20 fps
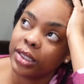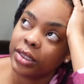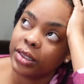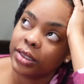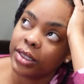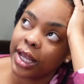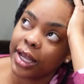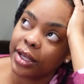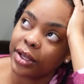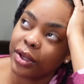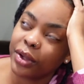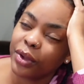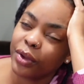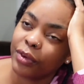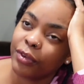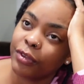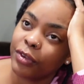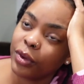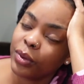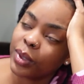like
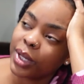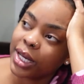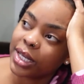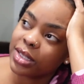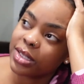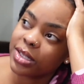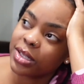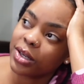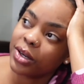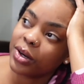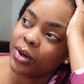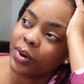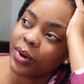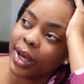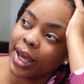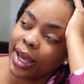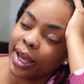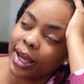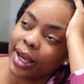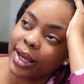a few nights
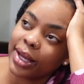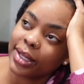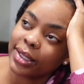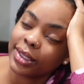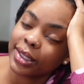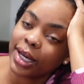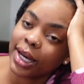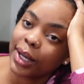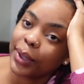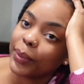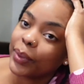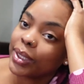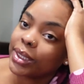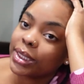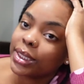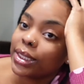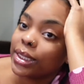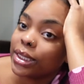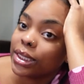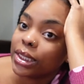ago and I
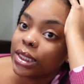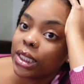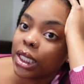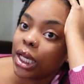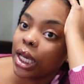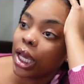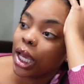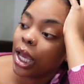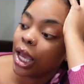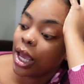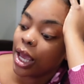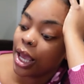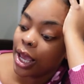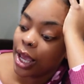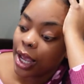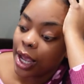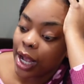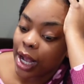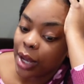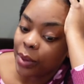wasn't
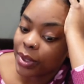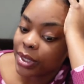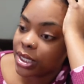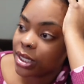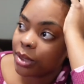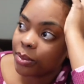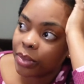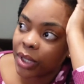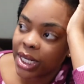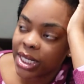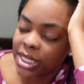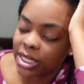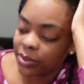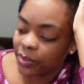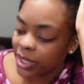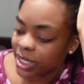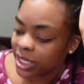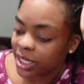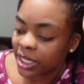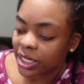I wasn't impressed,
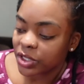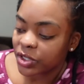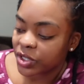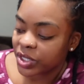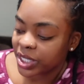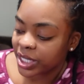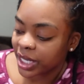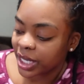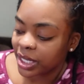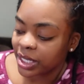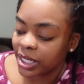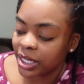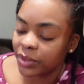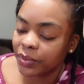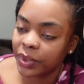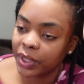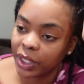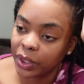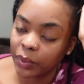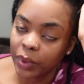wasn't interested, didn't
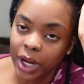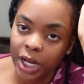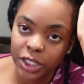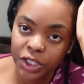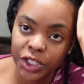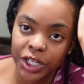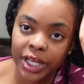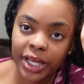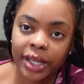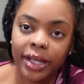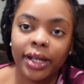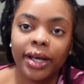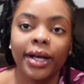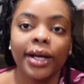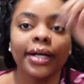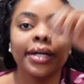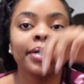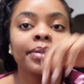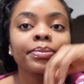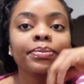really watch it.
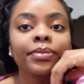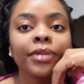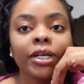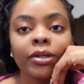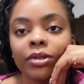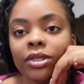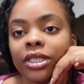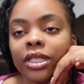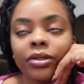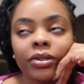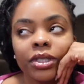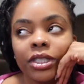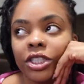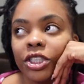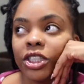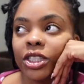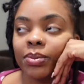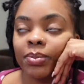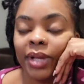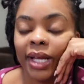Um, it was literally
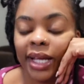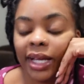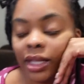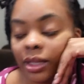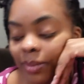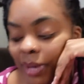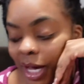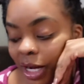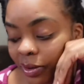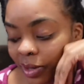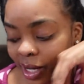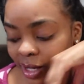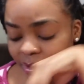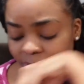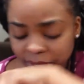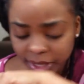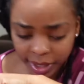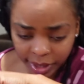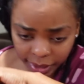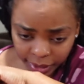just playing in the
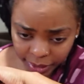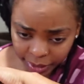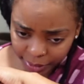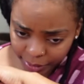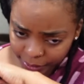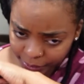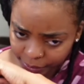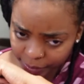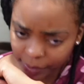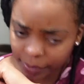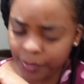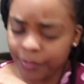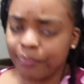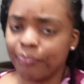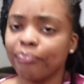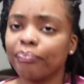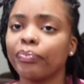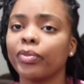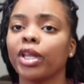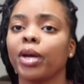background.
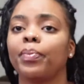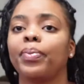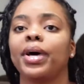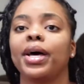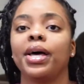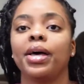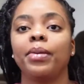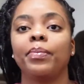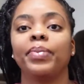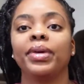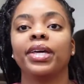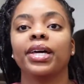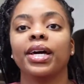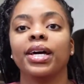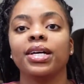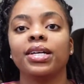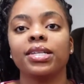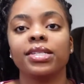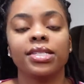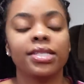But
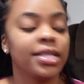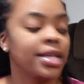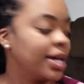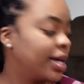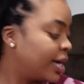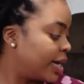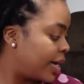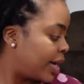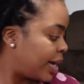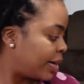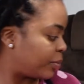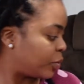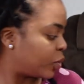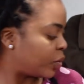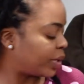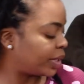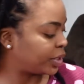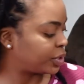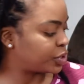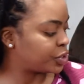because I'm
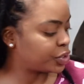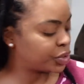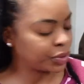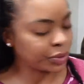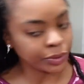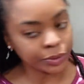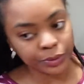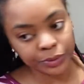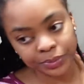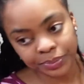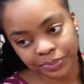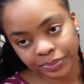going to,